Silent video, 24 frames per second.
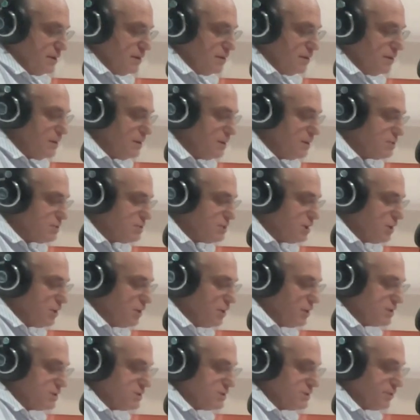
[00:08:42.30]
Then she
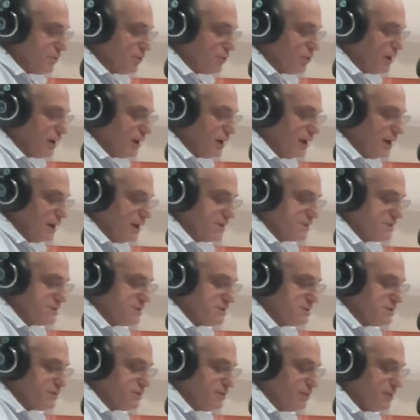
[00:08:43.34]
got some cooking
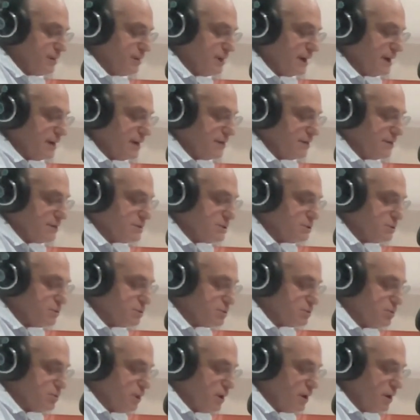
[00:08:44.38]
lessons from the lady that she
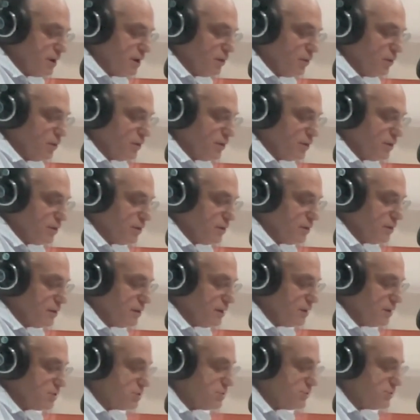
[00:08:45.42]
was working with,
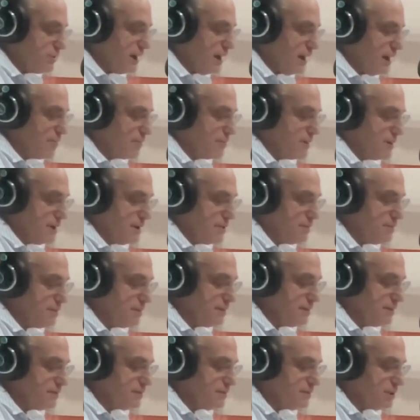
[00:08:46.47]
and she became an
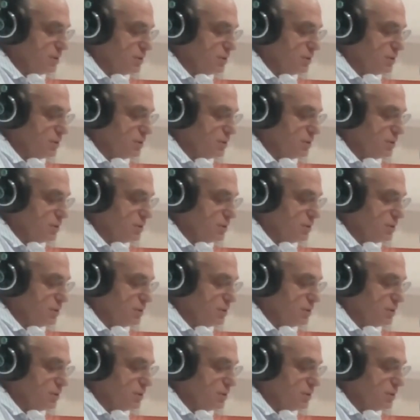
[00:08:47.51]
unbelievable